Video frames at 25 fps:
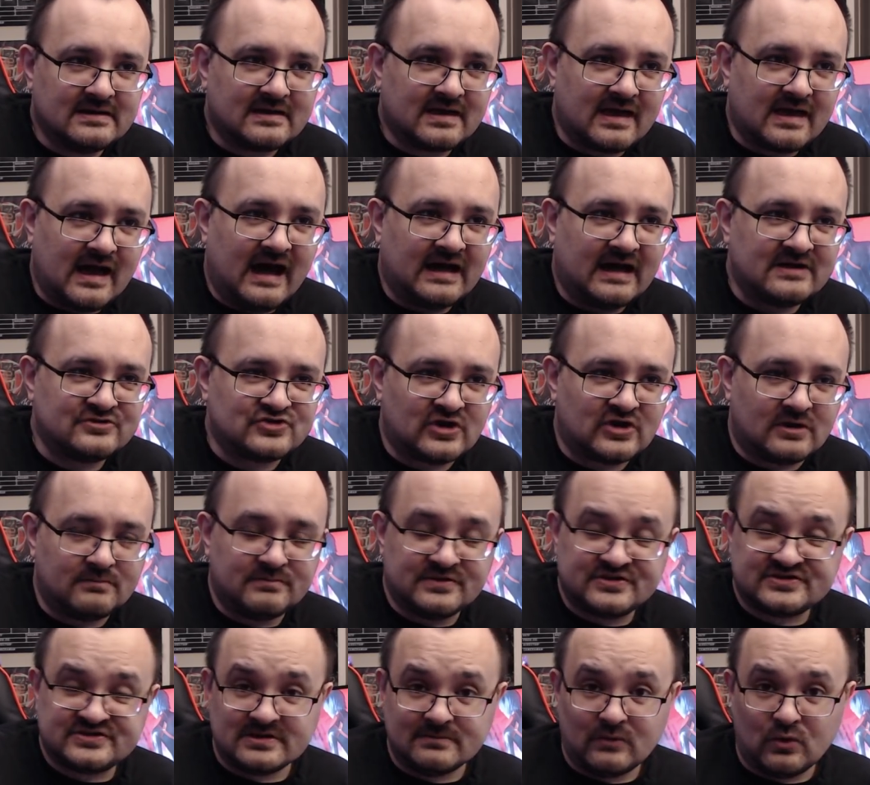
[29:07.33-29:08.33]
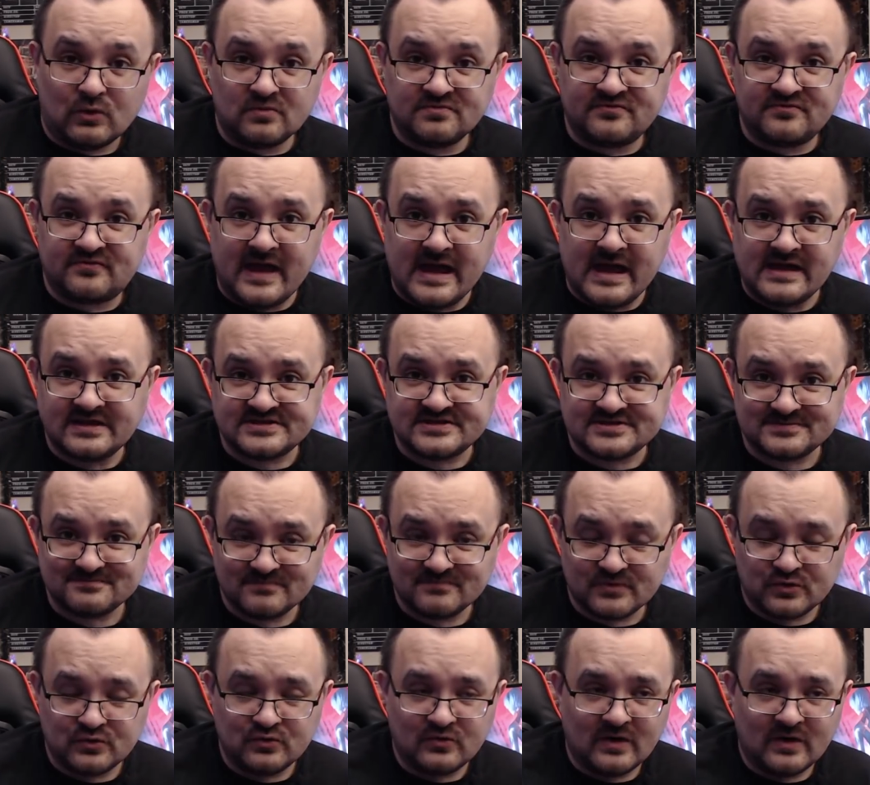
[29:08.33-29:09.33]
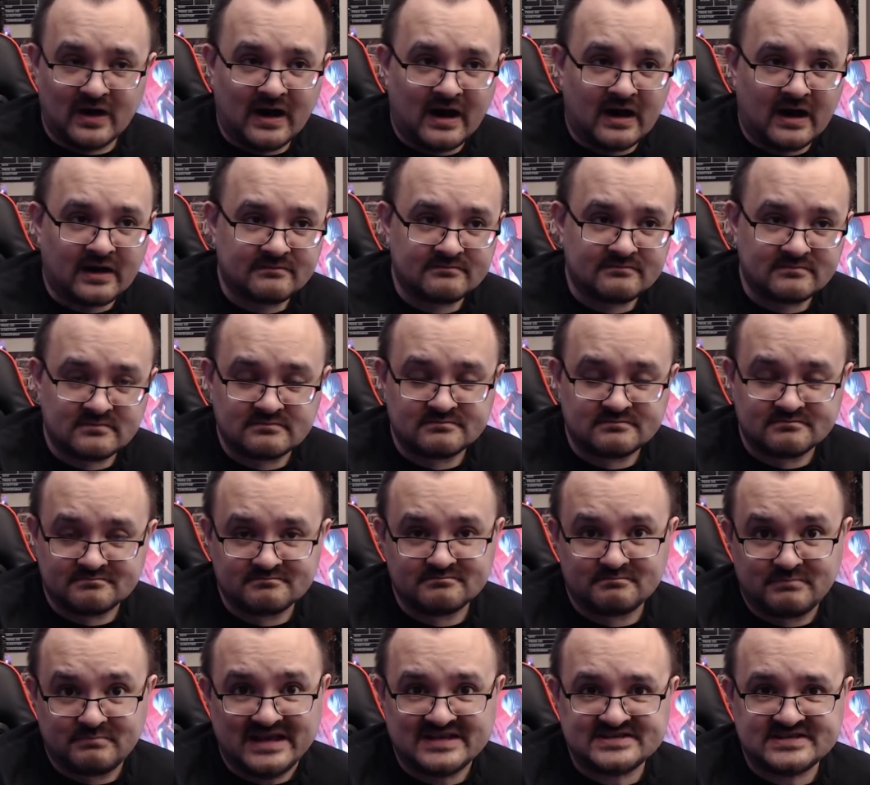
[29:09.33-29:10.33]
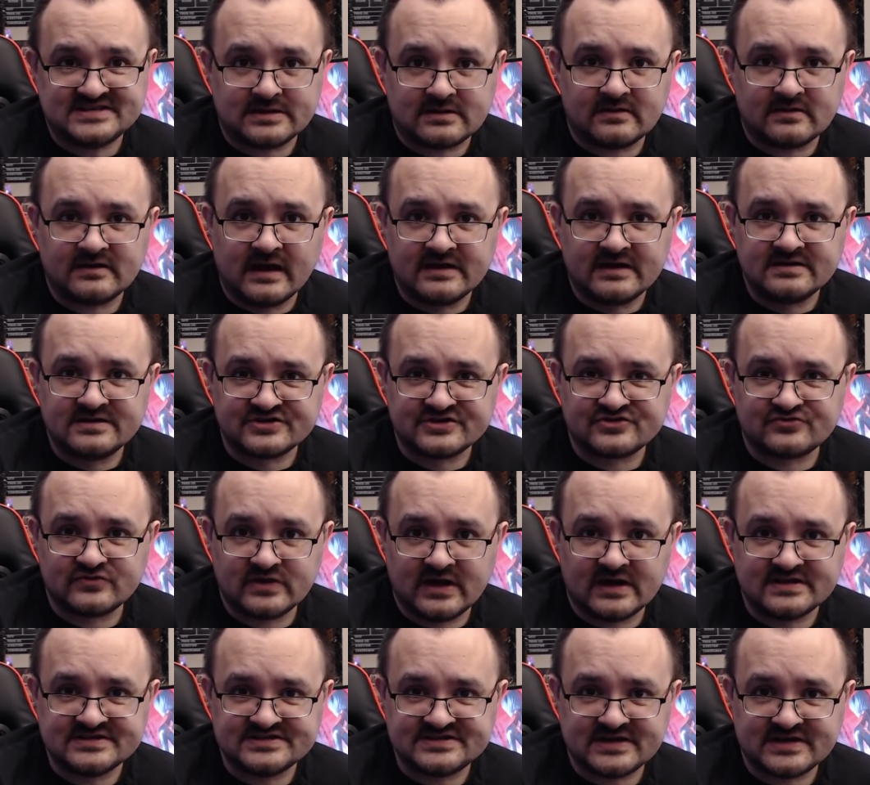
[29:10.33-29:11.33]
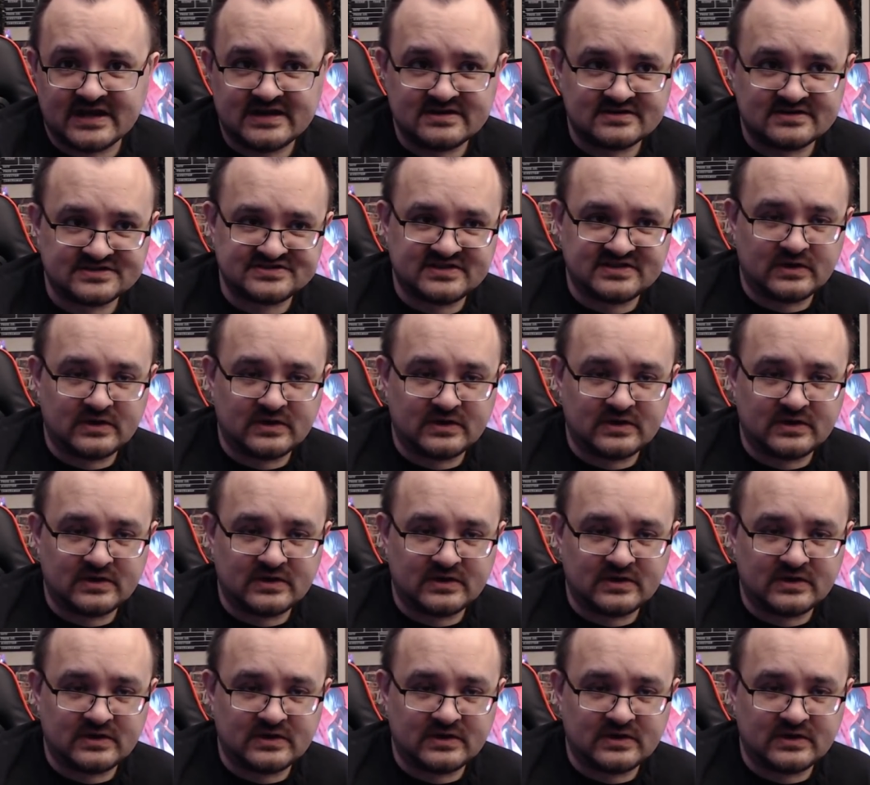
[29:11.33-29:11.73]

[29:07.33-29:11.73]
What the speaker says: catch up with some old friends who are basically industry insiders.